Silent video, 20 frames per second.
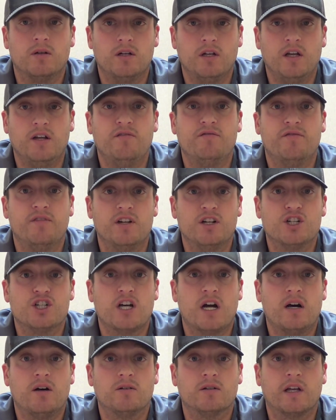infant
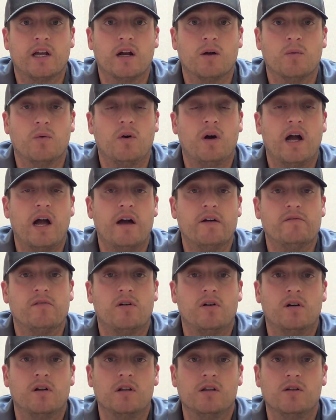child care will
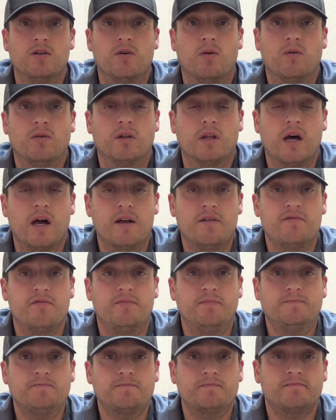have on an adult life,
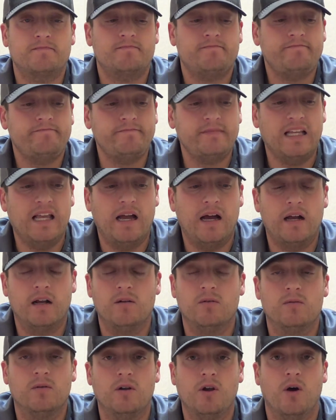I
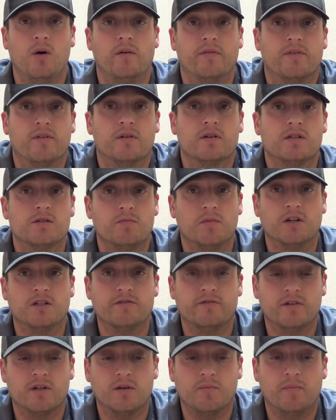don't know if there is
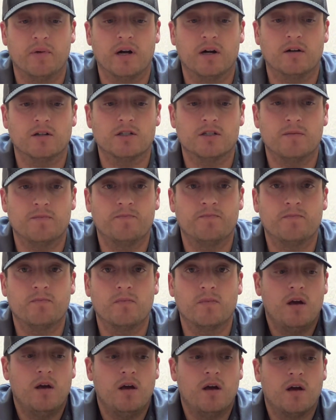much of a comparison.
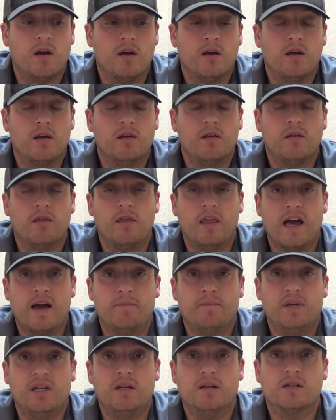
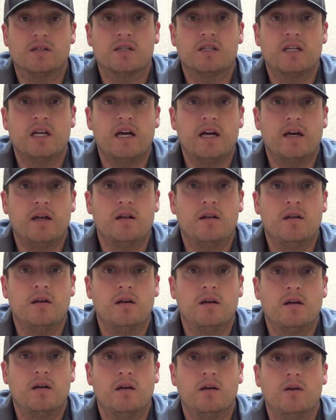That being said,
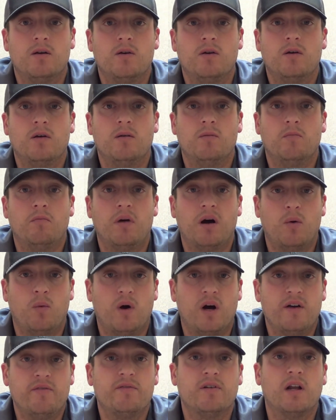my
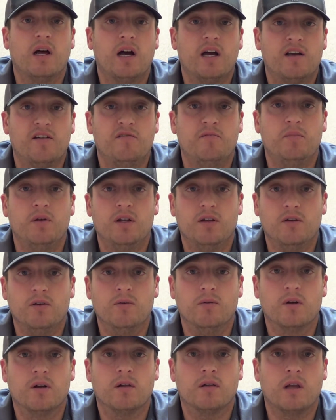wife and I have been
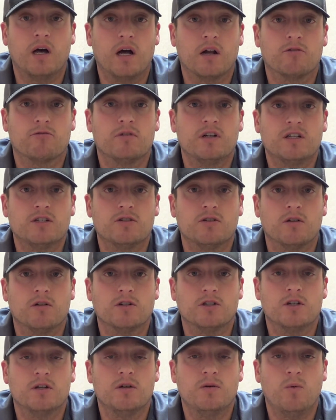doing a lot of
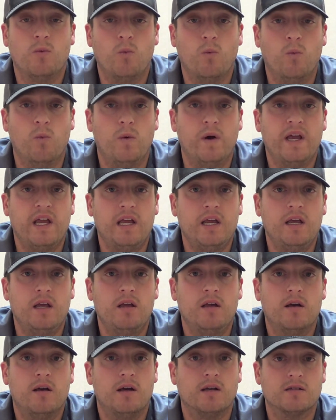research.
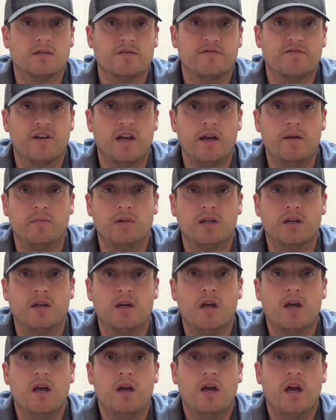We, as a family,
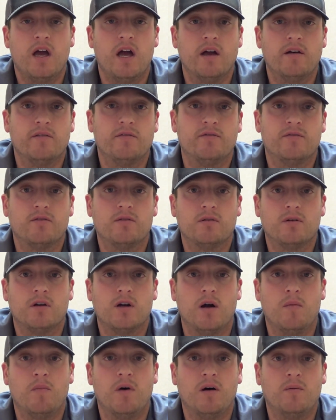have
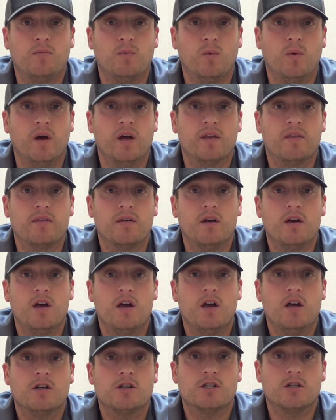come up with
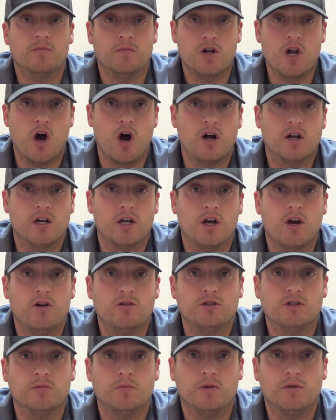some
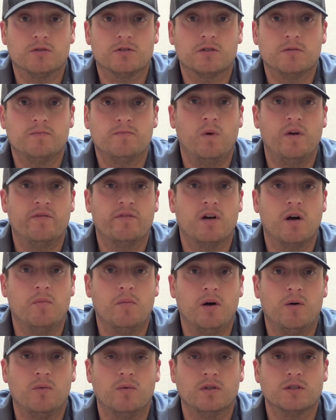non-negotiables. We've come
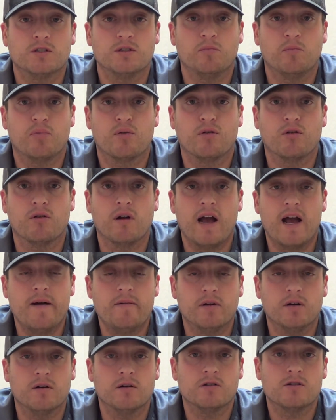up with some
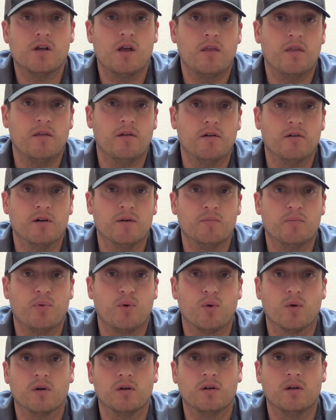parameters that are
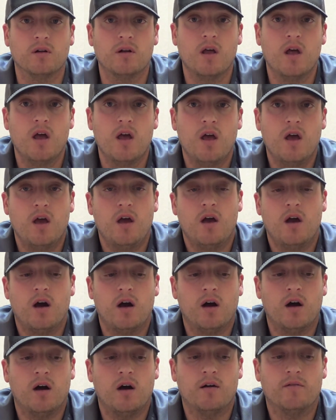important
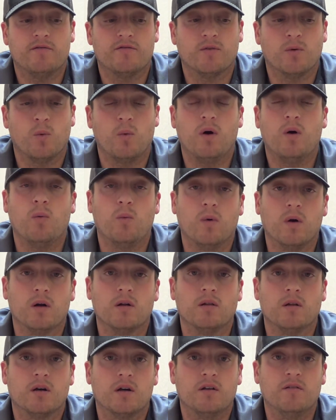for what we're
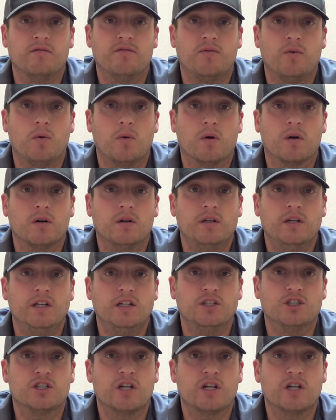looking for in